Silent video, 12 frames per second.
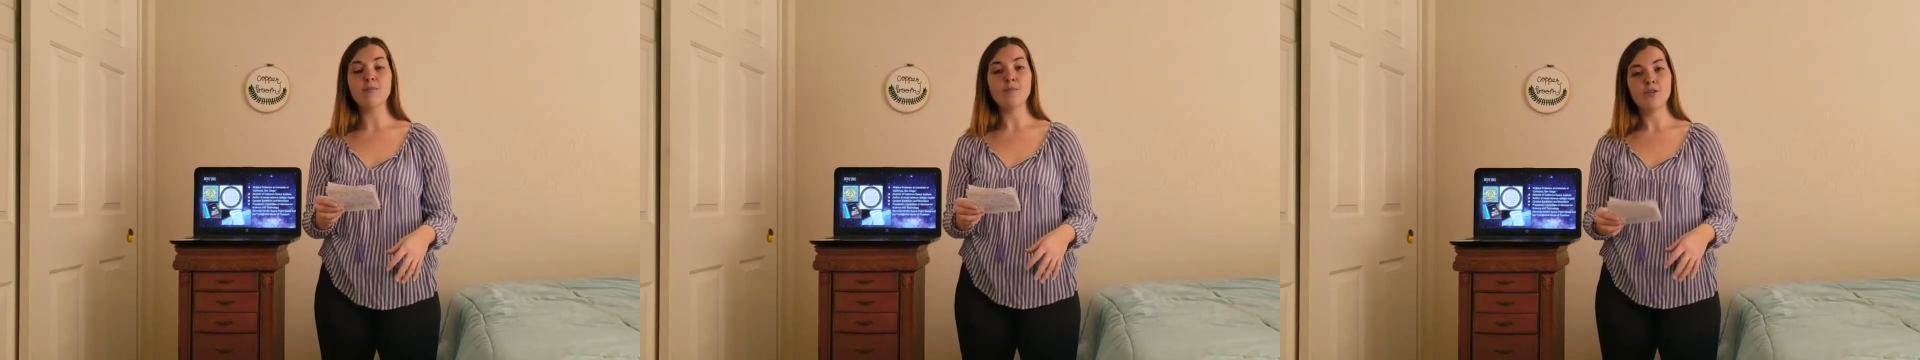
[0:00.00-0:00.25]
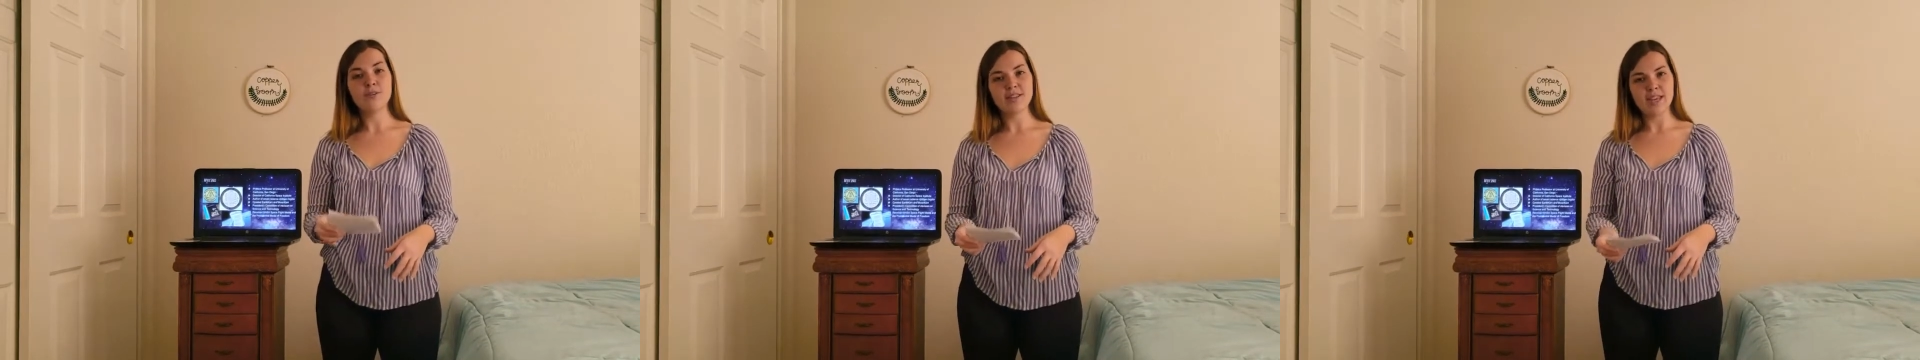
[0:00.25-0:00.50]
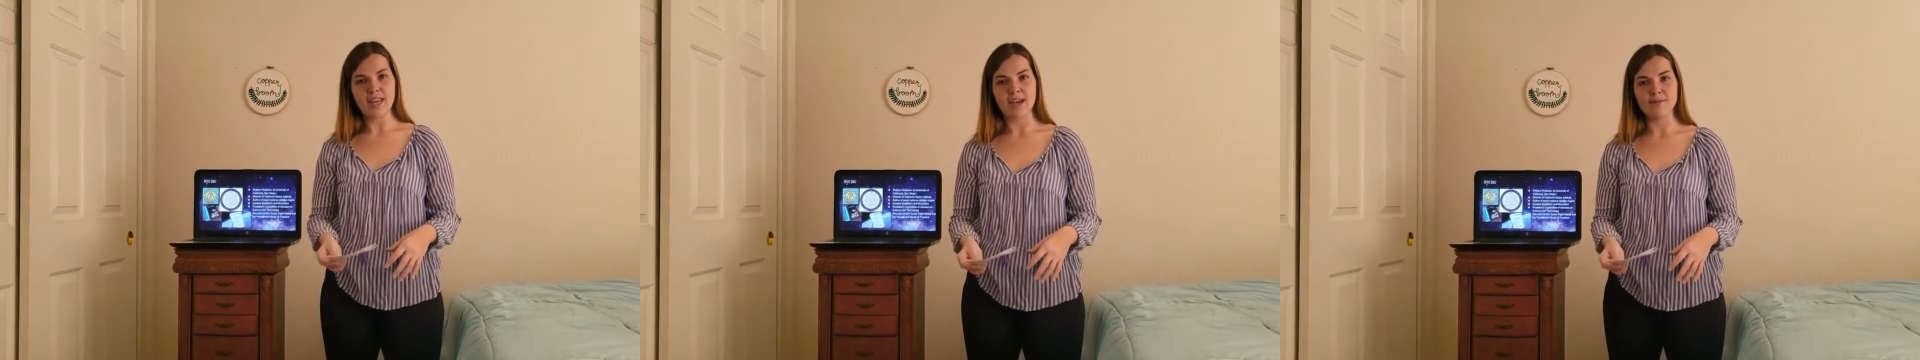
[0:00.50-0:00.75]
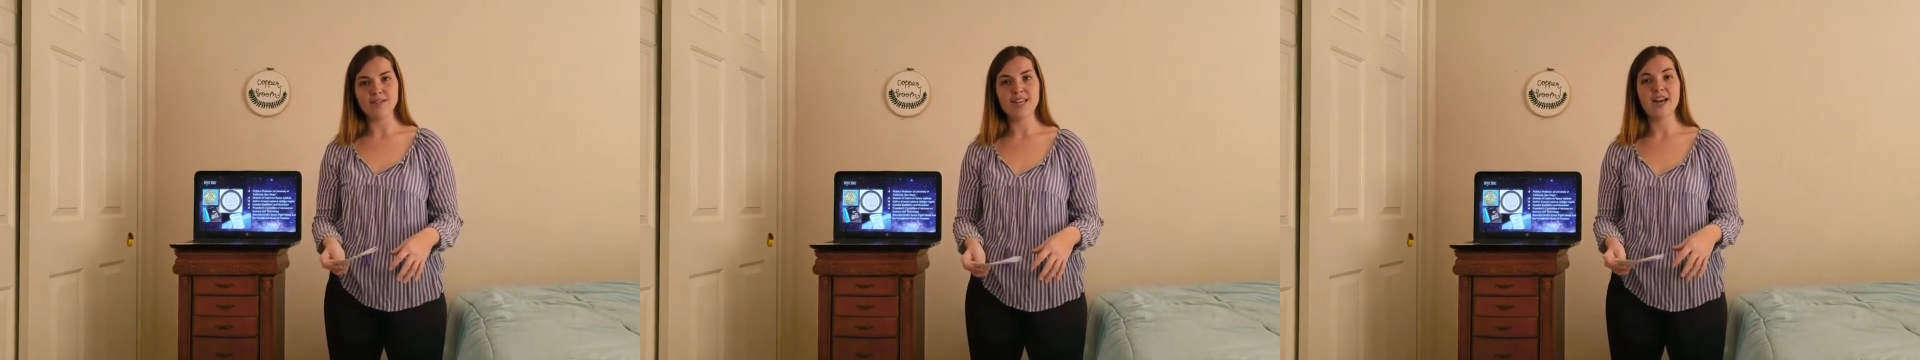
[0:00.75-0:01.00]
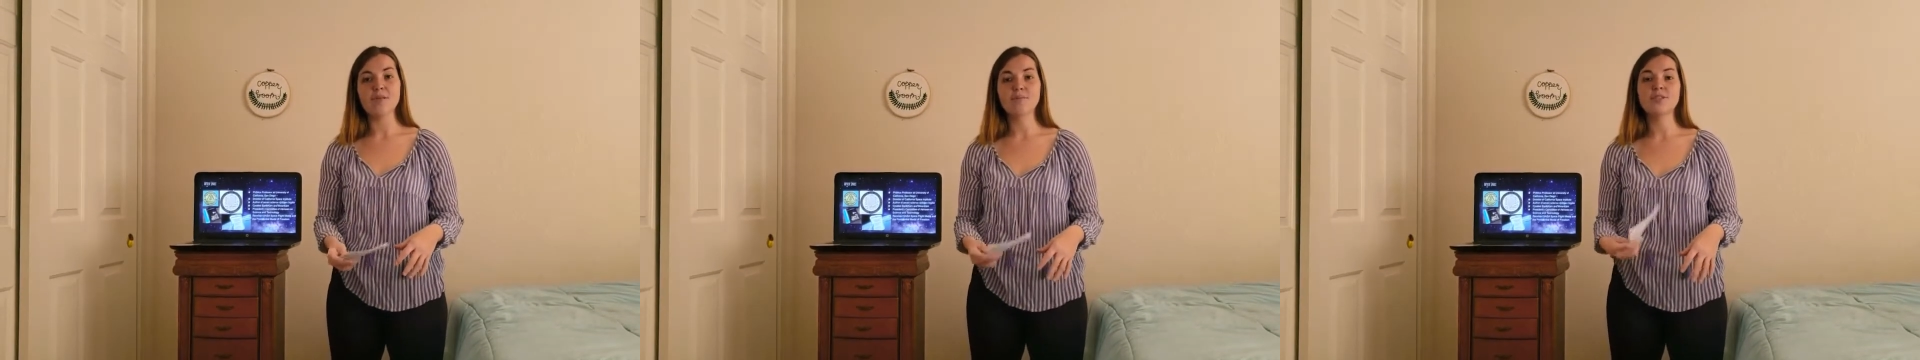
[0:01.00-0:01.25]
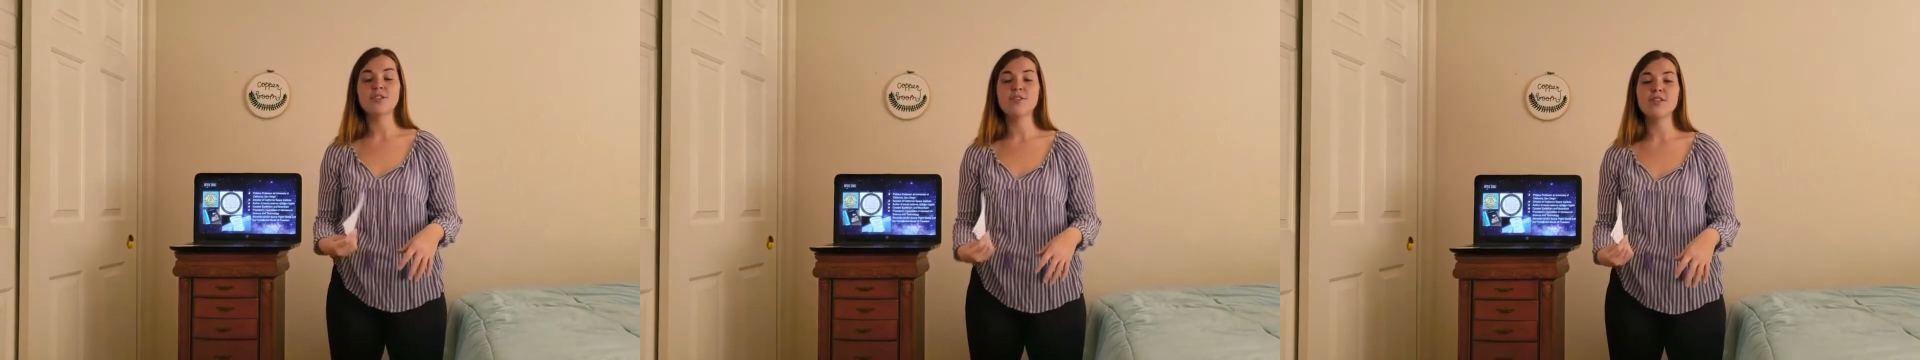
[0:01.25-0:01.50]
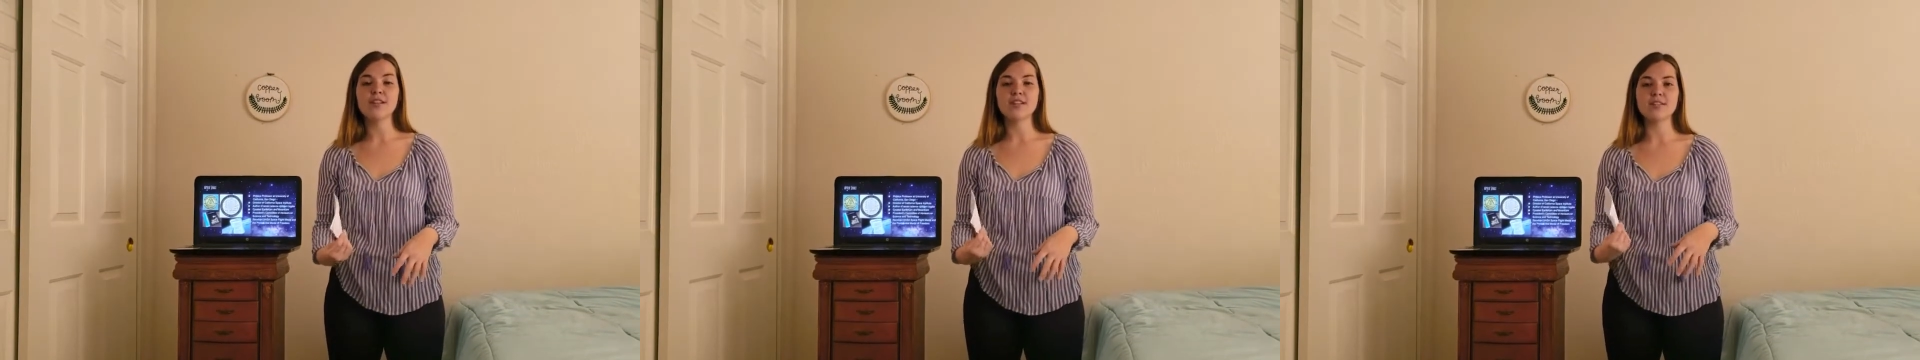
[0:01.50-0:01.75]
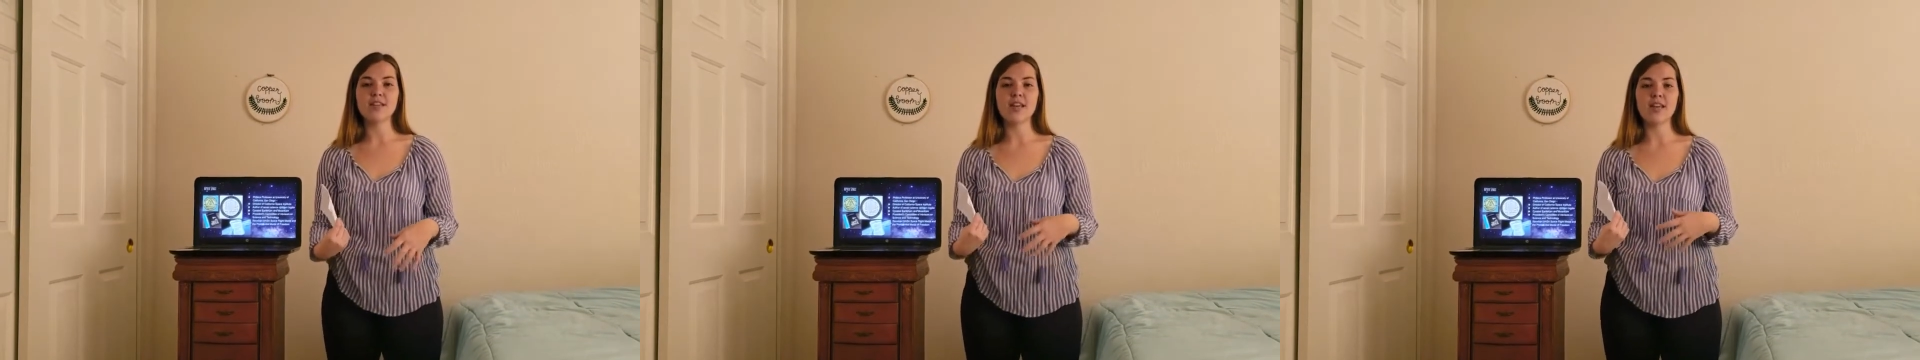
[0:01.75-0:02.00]
MoonCam to help
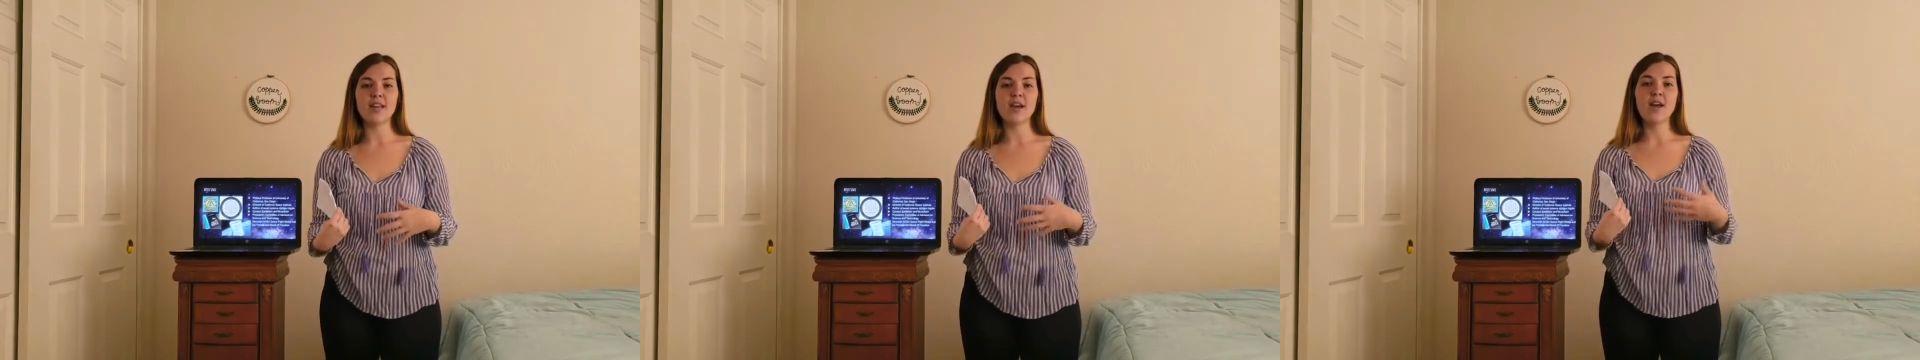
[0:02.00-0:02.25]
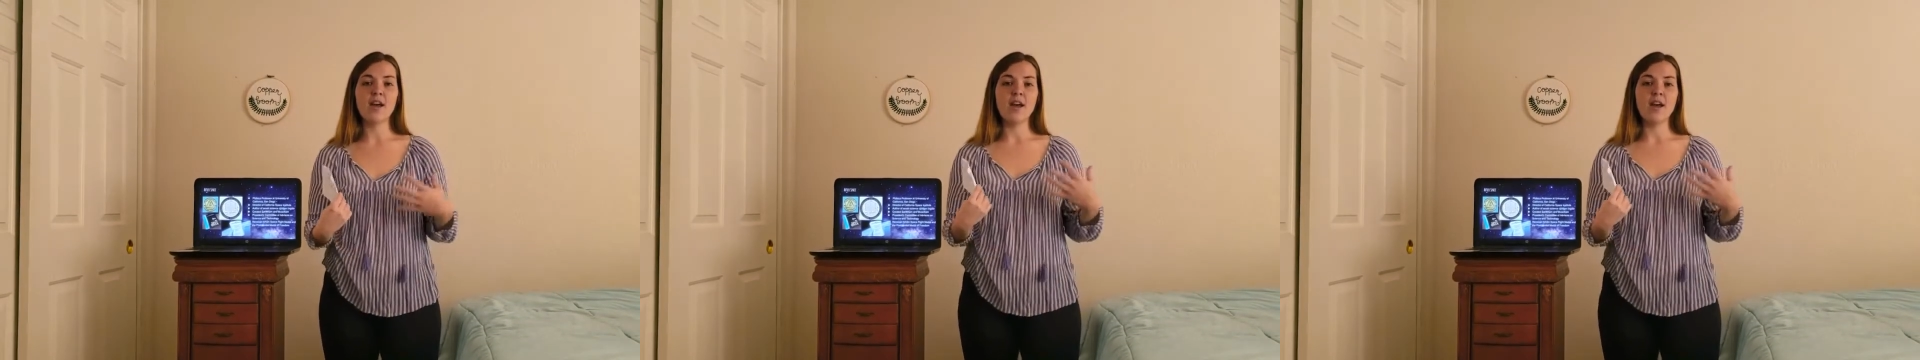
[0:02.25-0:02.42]
students and